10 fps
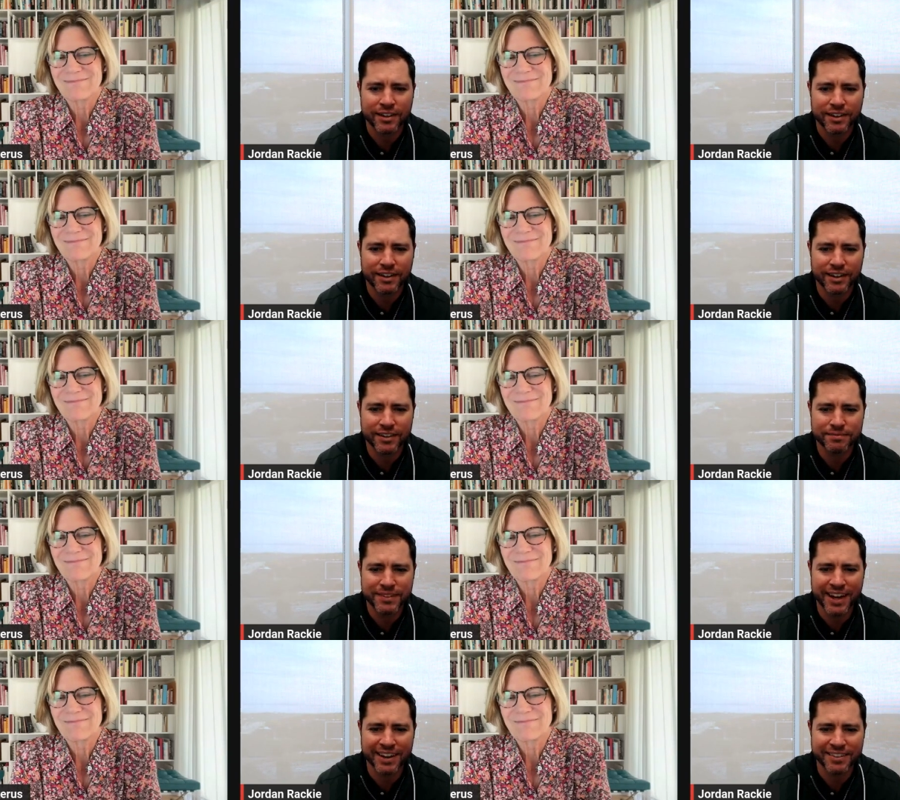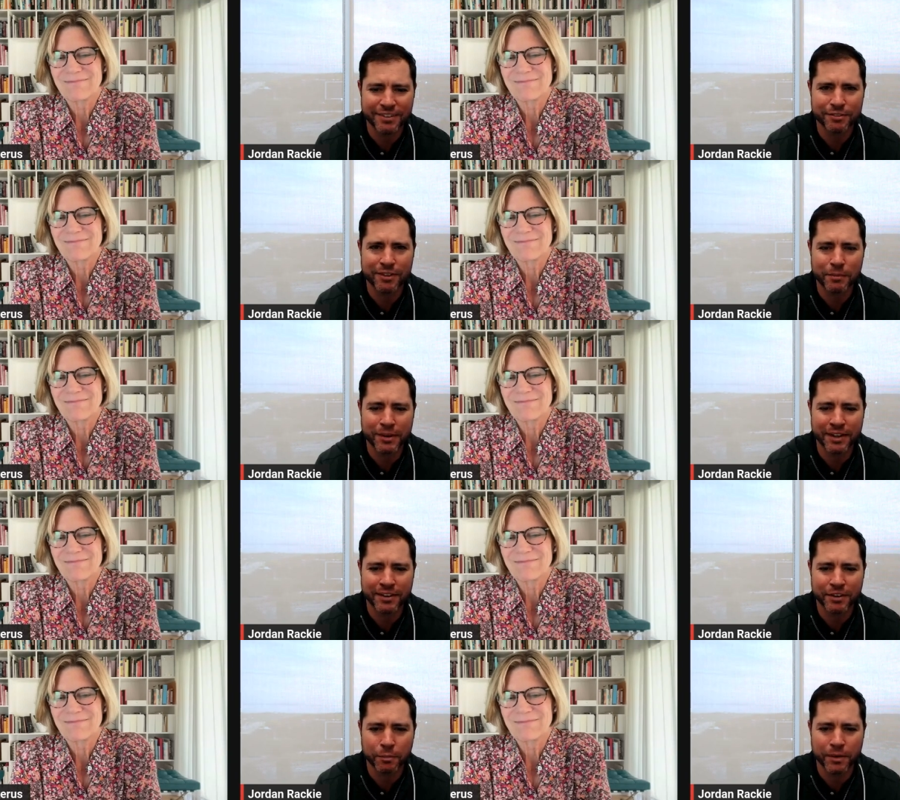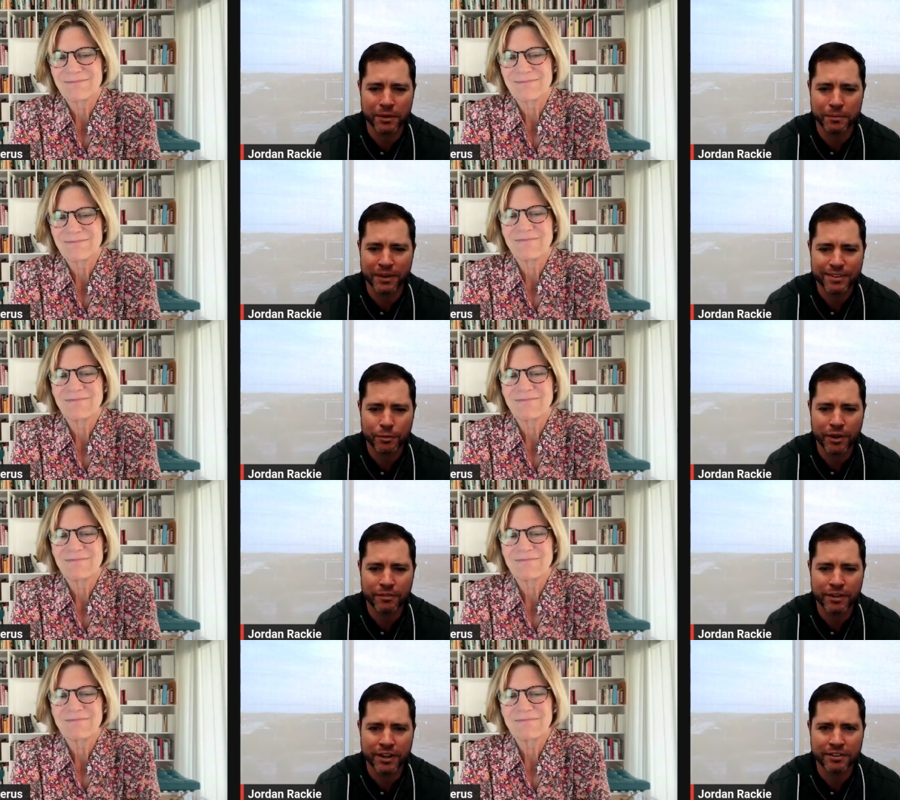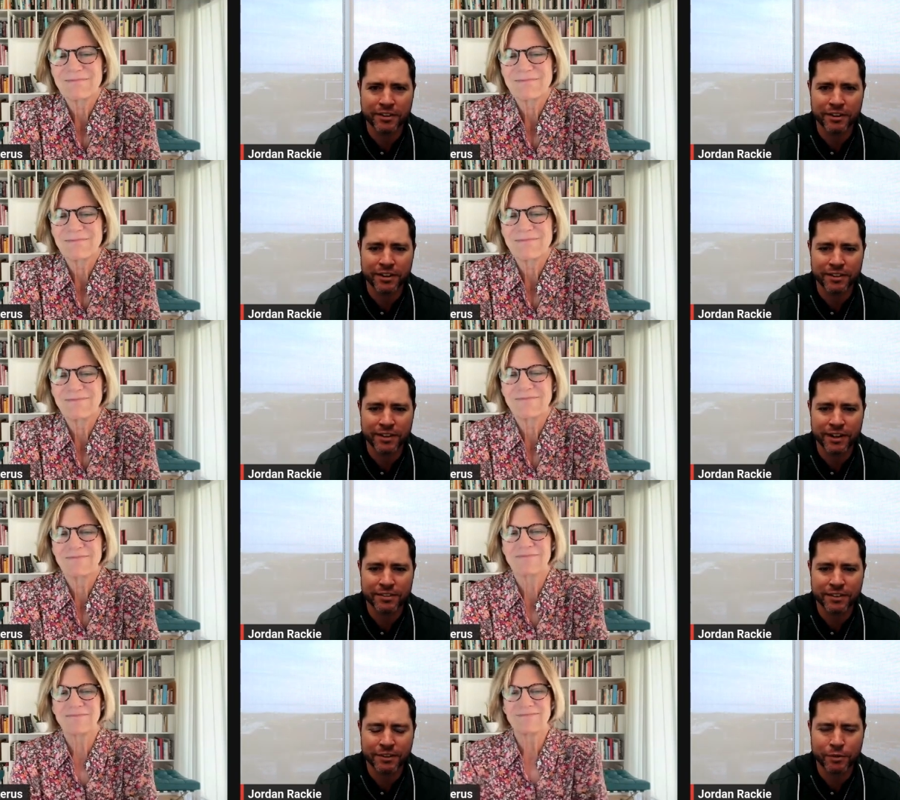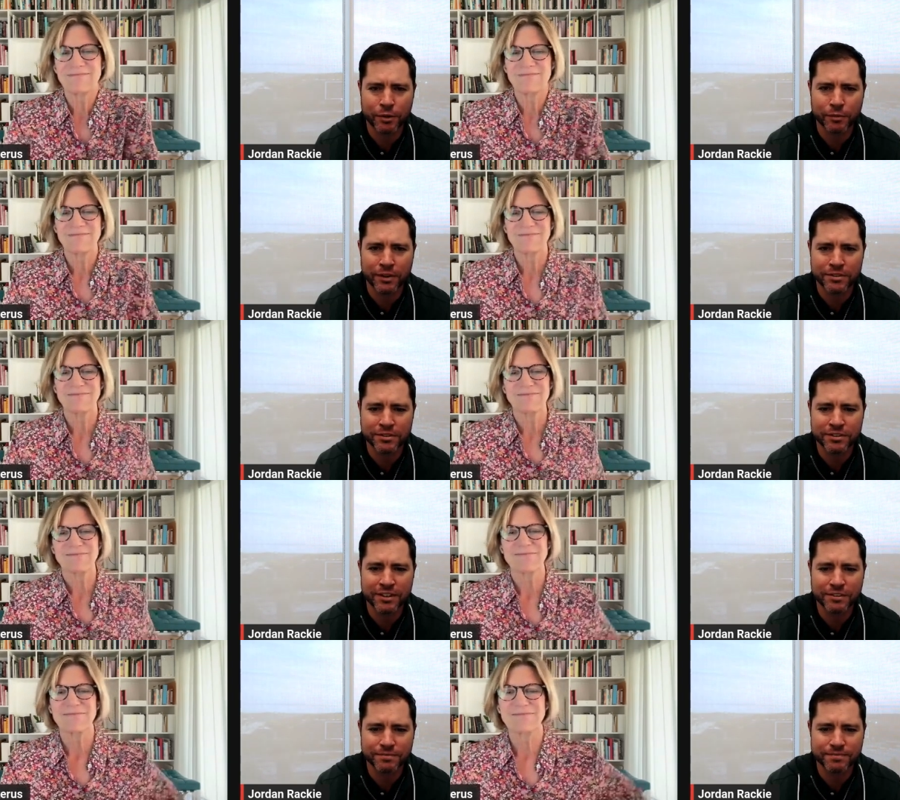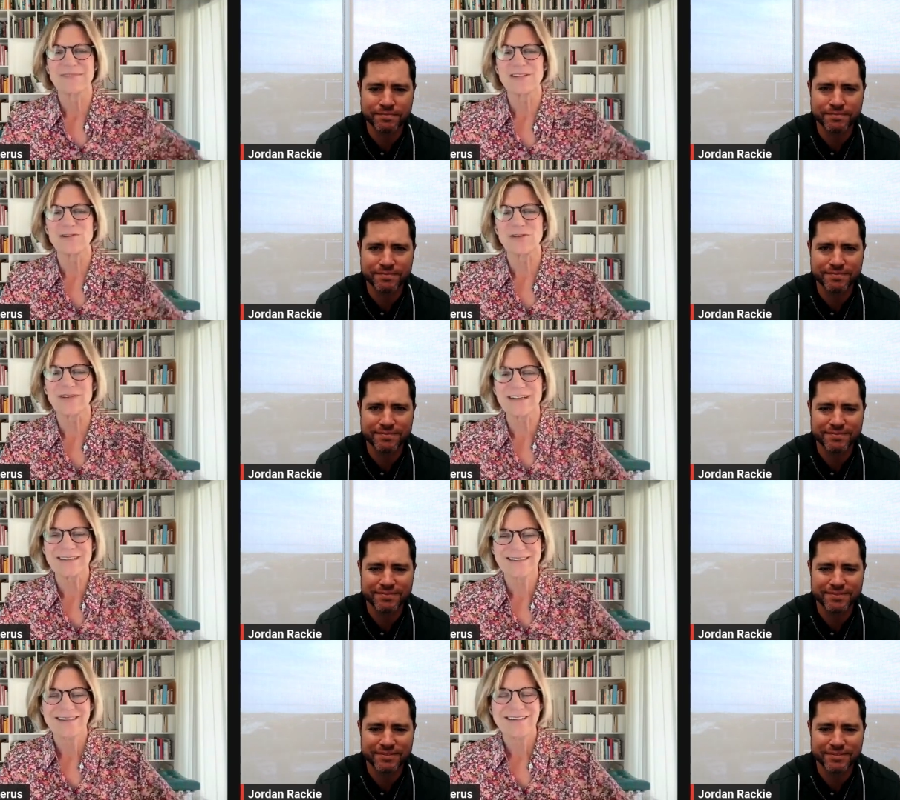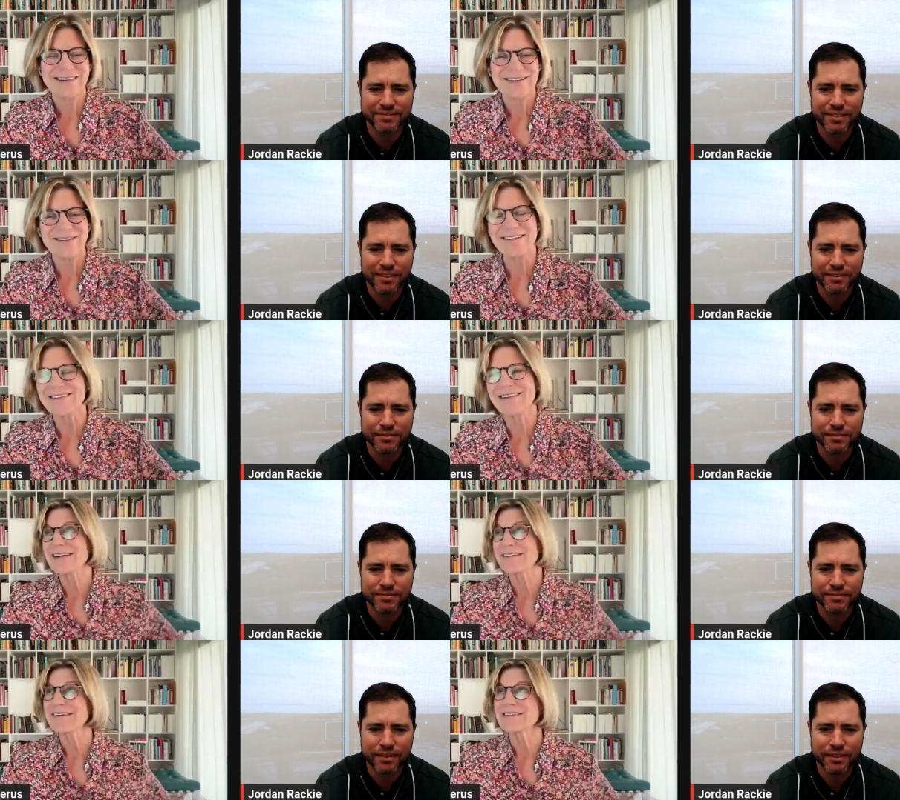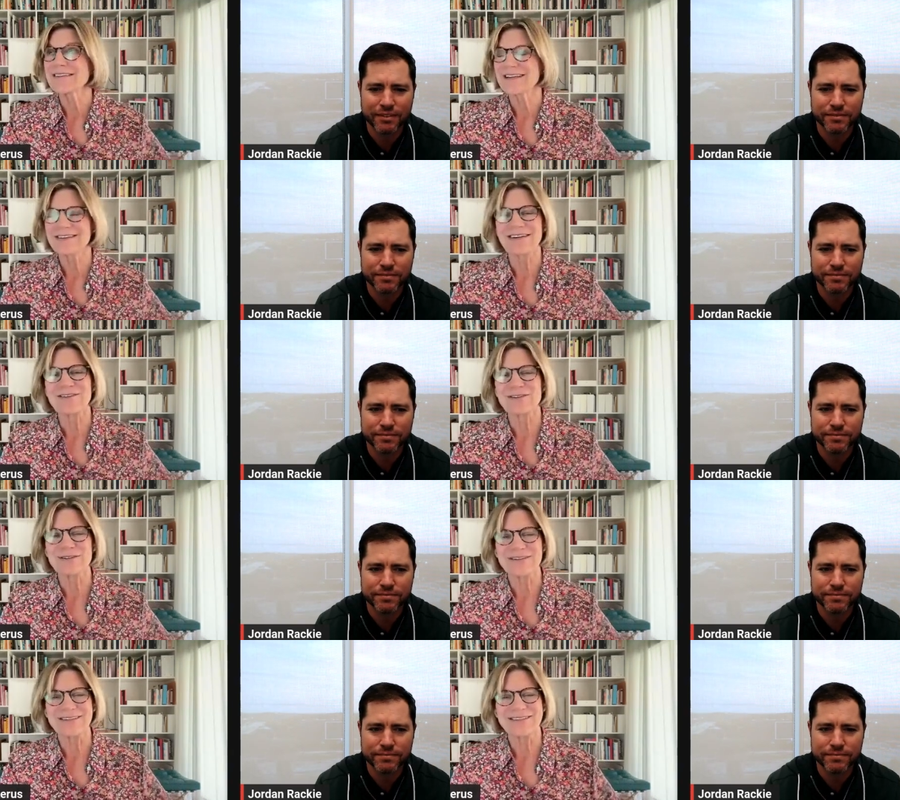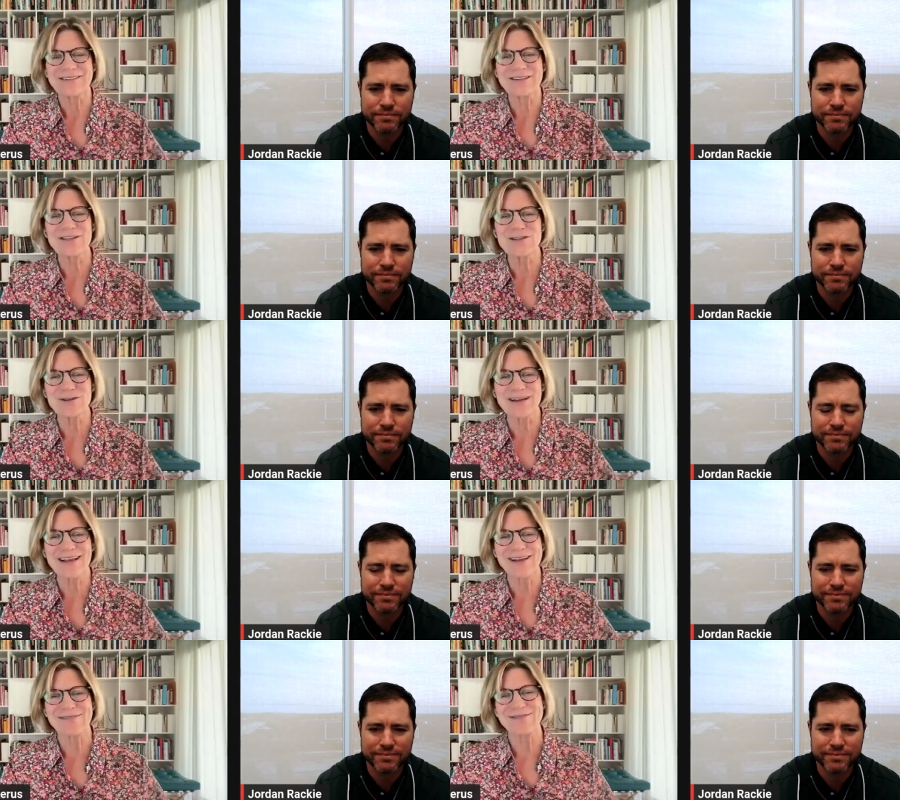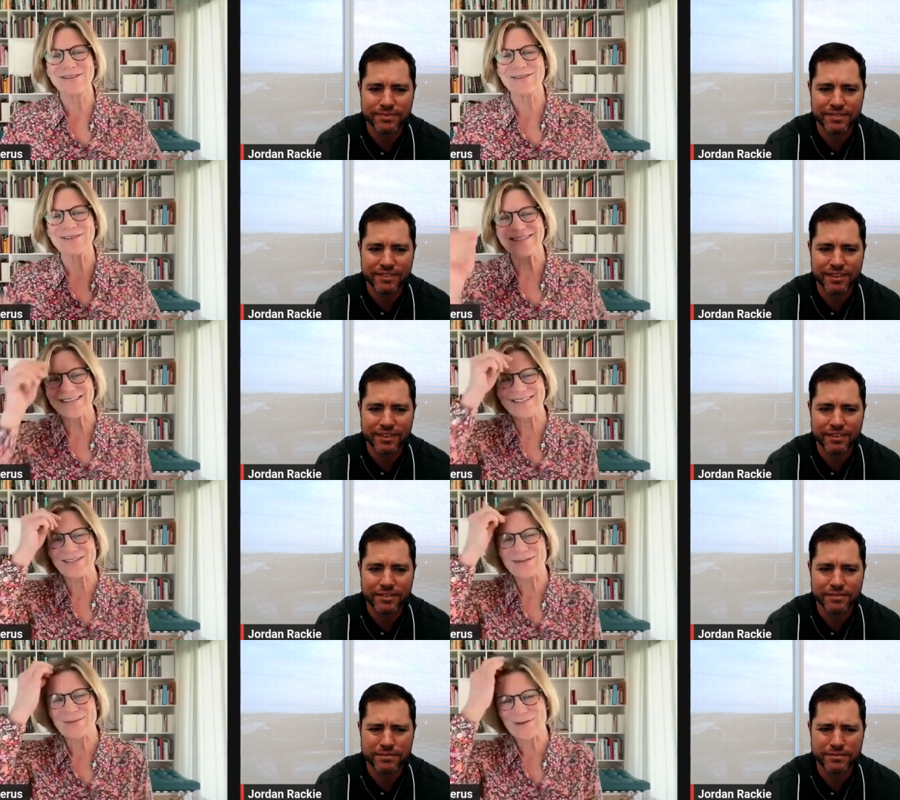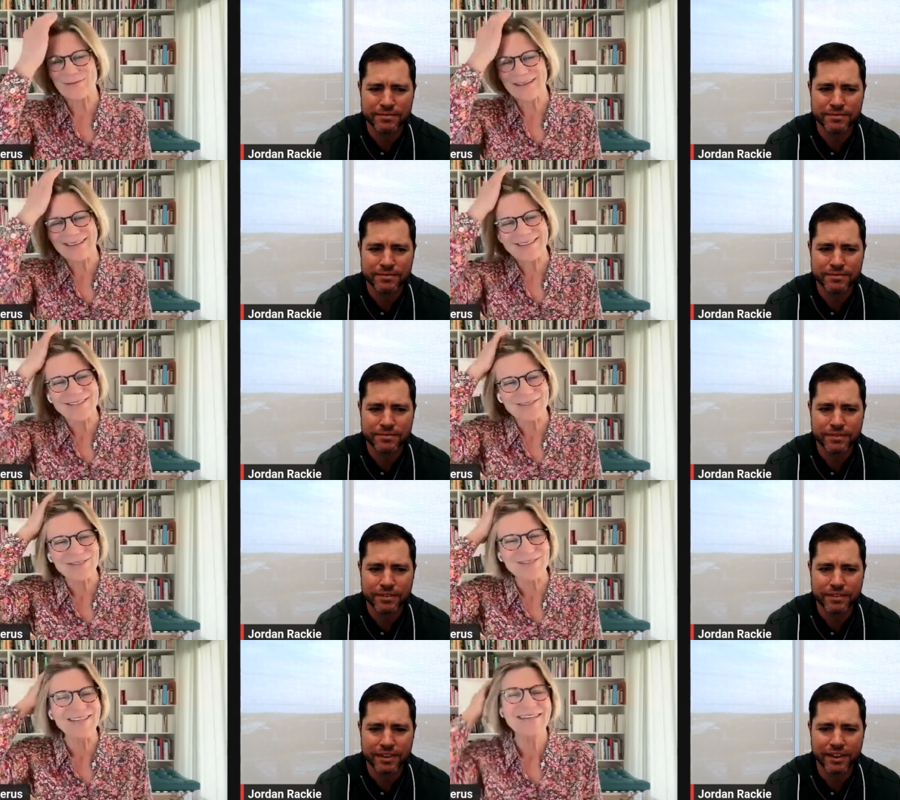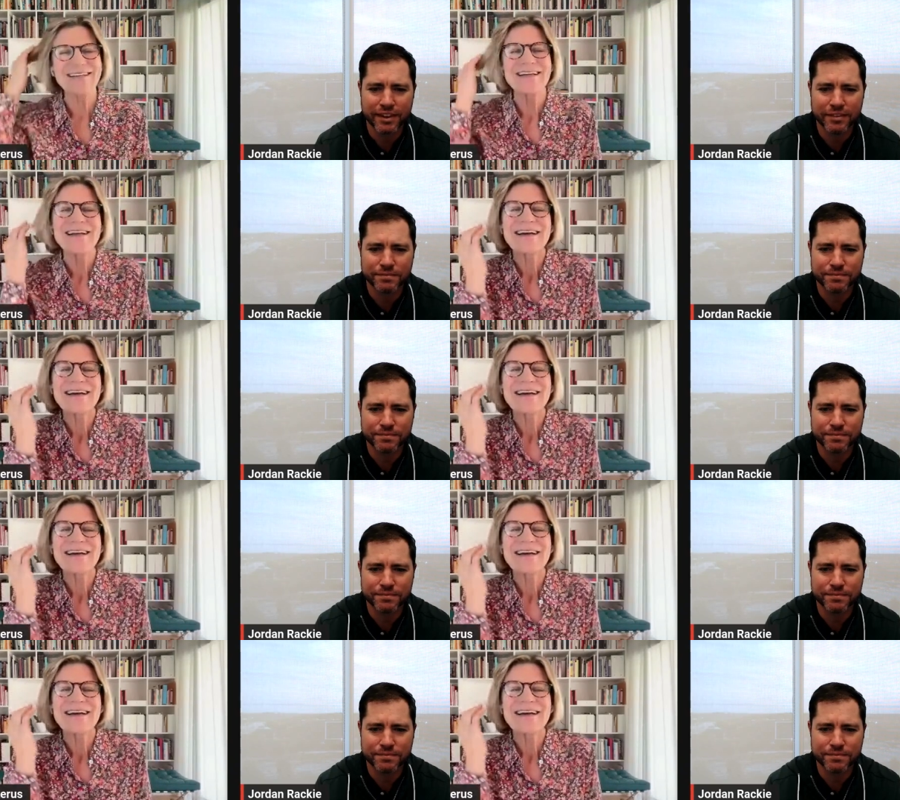Speaker 1: and uh, yeah, so TBD a little bit, but we'll have a lot of clarity in the next like three weeks or so.
Speaker 2: Terrific. Well, I, would say a good good issue to have to discuss at the board meetings. Terrific. Yeah.